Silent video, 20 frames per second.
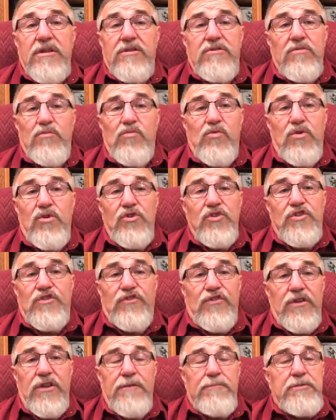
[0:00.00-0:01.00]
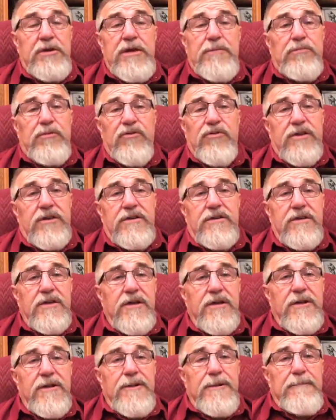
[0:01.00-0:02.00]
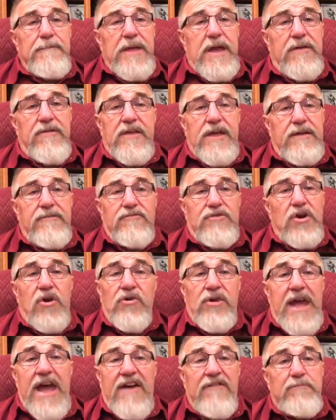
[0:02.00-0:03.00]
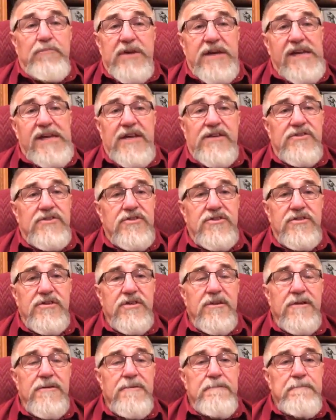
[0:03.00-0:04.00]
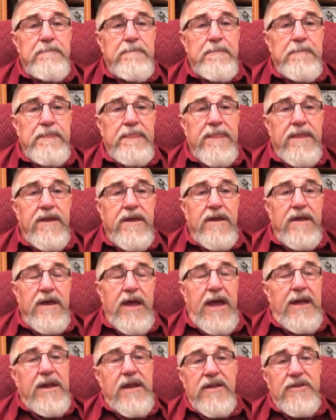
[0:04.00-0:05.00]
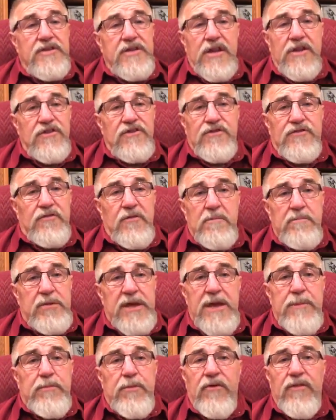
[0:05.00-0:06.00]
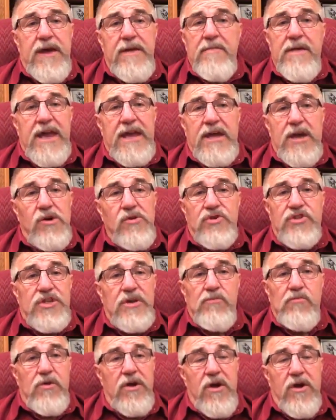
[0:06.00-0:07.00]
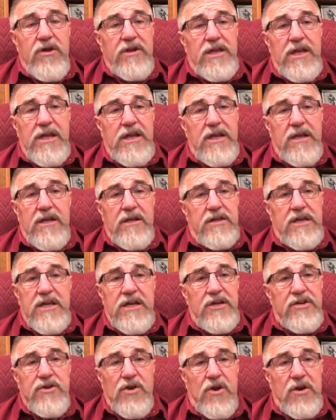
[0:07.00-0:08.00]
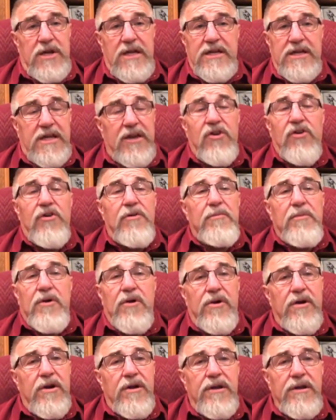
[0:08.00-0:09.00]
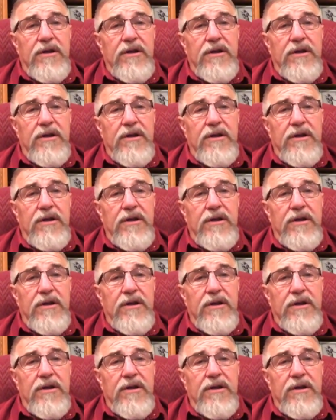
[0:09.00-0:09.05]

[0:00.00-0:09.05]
that the world's full of people that, that, that don't have peace? And it's, it's from people they may go somewhere and get a, get a turkey dinner tomorrow.